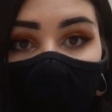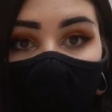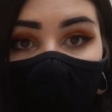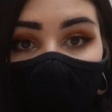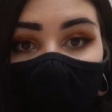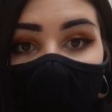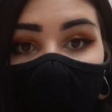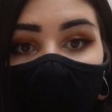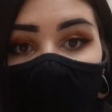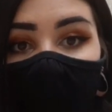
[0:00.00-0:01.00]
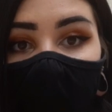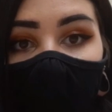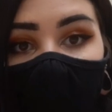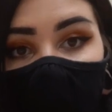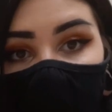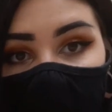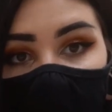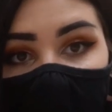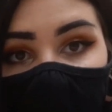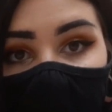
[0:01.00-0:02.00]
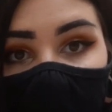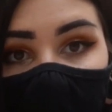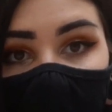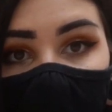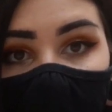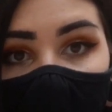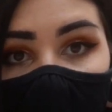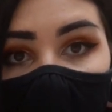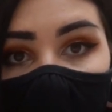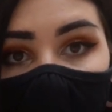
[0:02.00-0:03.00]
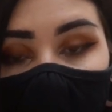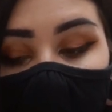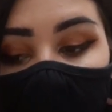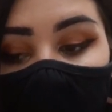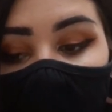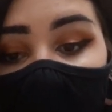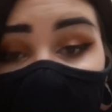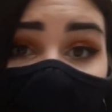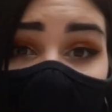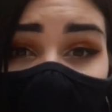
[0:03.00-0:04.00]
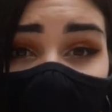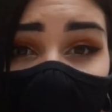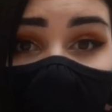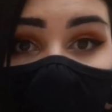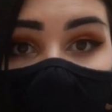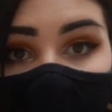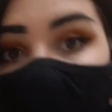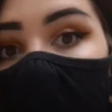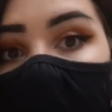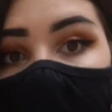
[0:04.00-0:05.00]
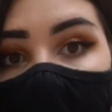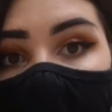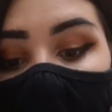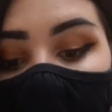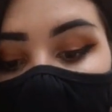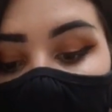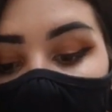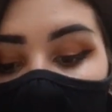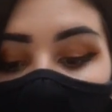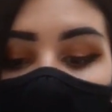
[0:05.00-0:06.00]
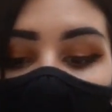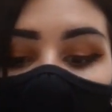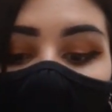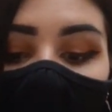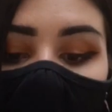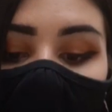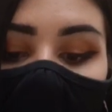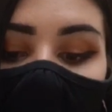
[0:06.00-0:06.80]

and things like that, you can't inject any of that medication into the other bottle.